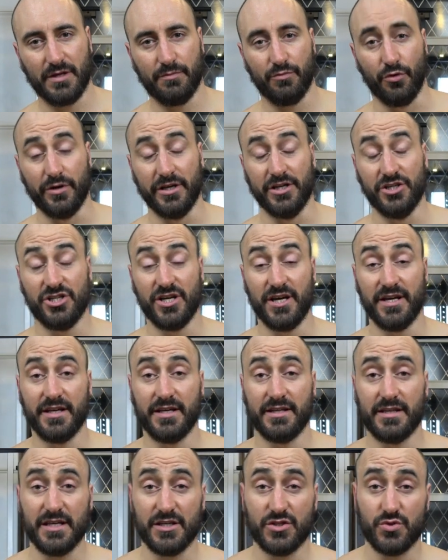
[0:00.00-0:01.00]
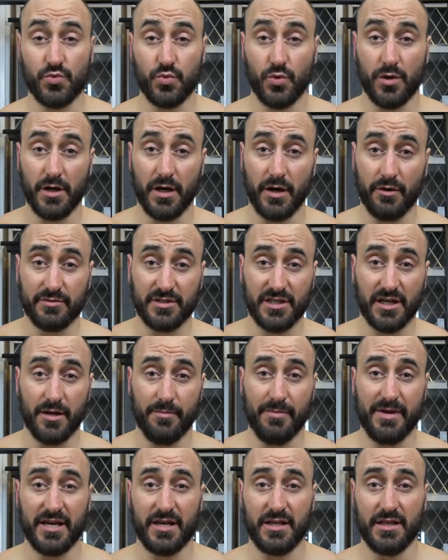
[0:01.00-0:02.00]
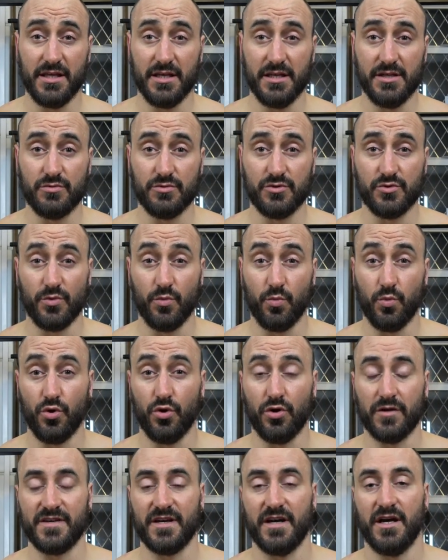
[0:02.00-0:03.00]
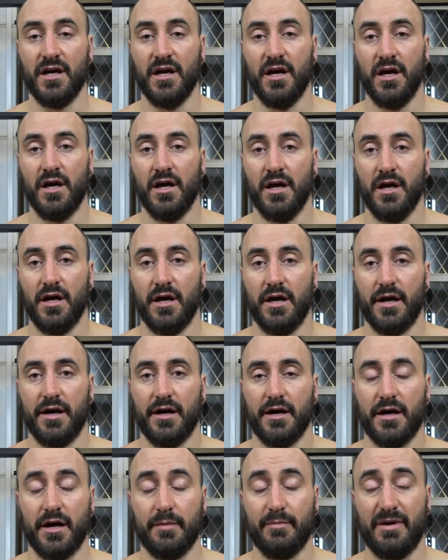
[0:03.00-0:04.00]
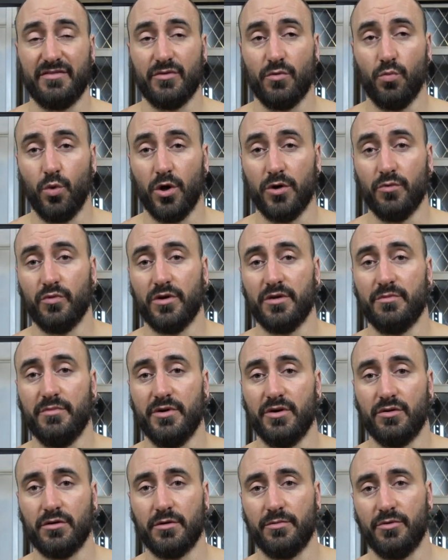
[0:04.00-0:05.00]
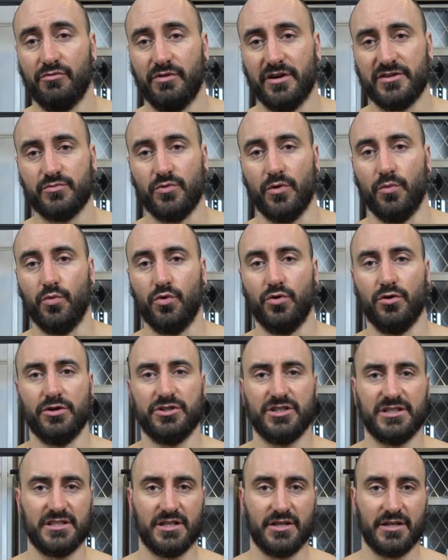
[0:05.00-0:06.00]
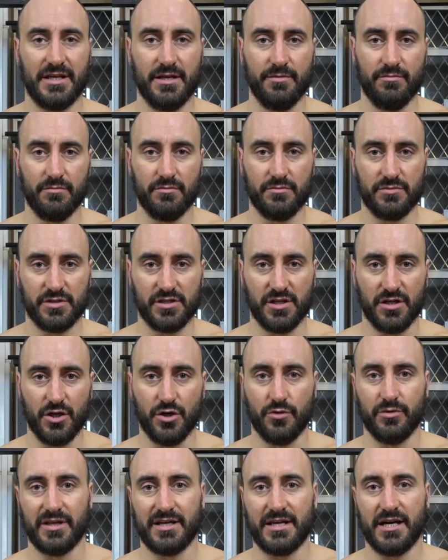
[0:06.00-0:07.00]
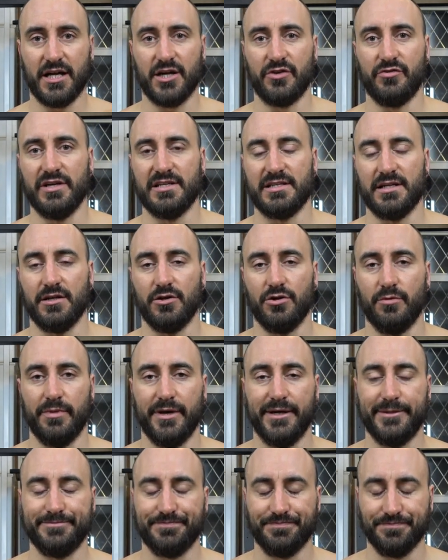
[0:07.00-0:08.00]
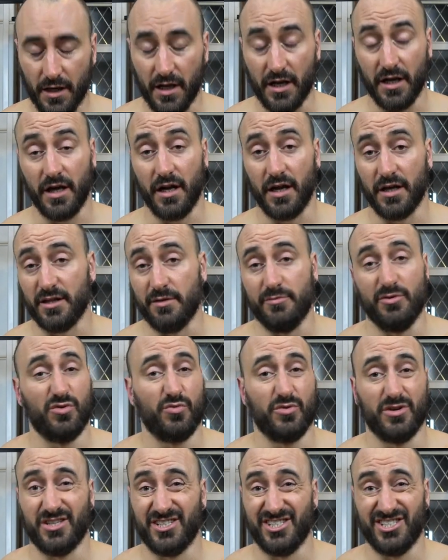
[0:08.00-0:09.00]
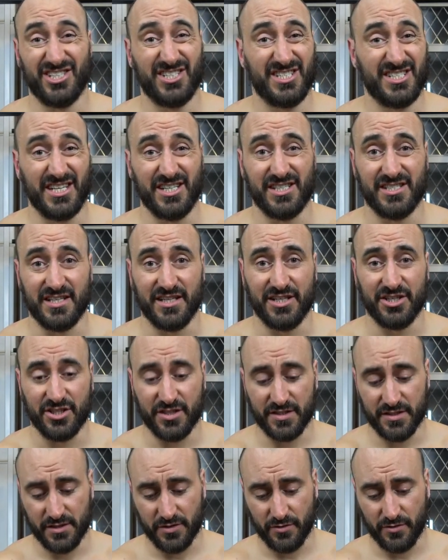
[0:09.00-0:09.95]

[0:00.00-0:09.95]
Protein shake, this one now I'm starting to make these ones with water. I'm having one with milk, but the rest of them with water just to keep, to lower the calories a little bit. I like the milk wings, it just tastes delicious.